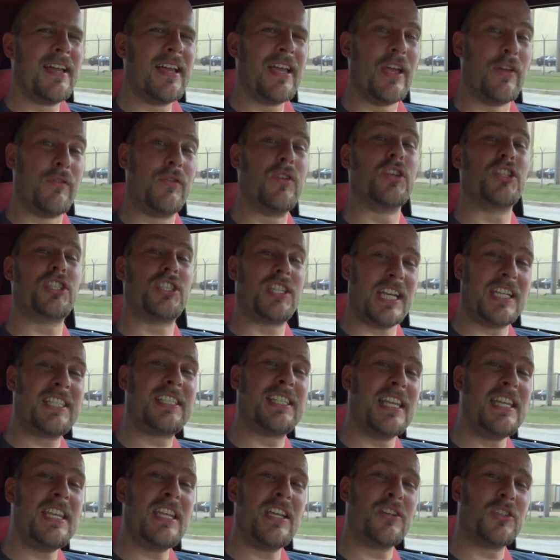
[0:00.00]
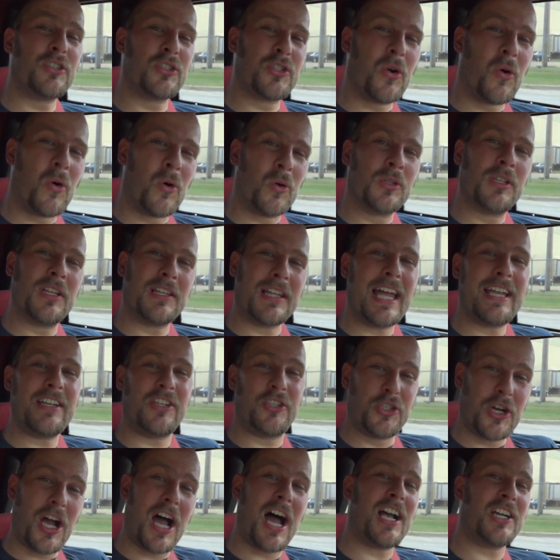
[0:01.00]
If you're 16 years old, like
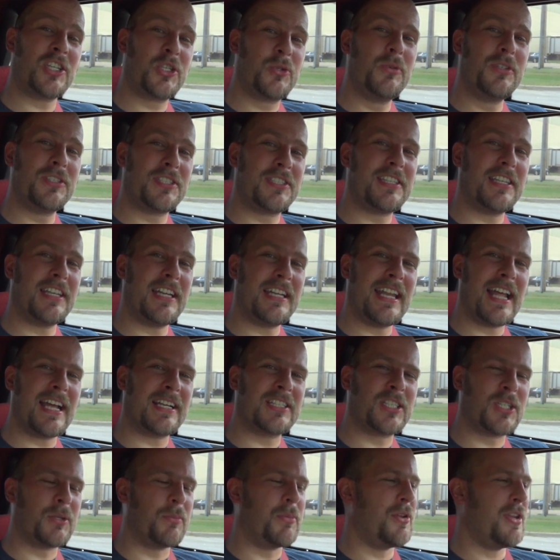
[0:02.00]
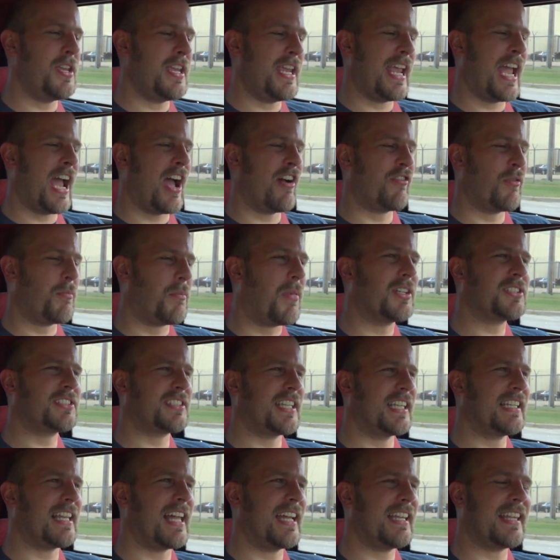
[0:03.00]
Josh, who's sitting next to me, and you have a
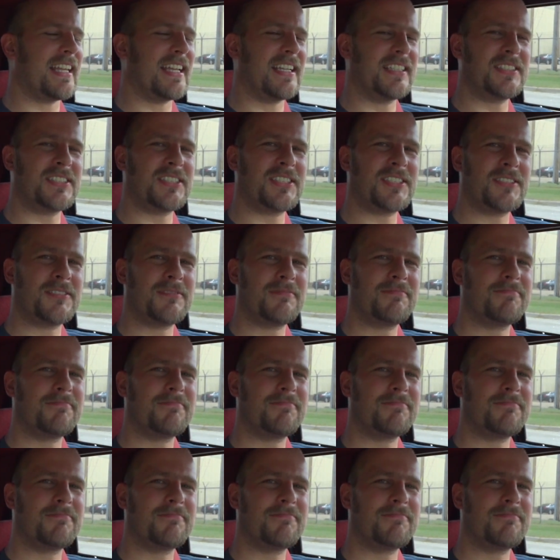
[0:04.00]
Mustang like this,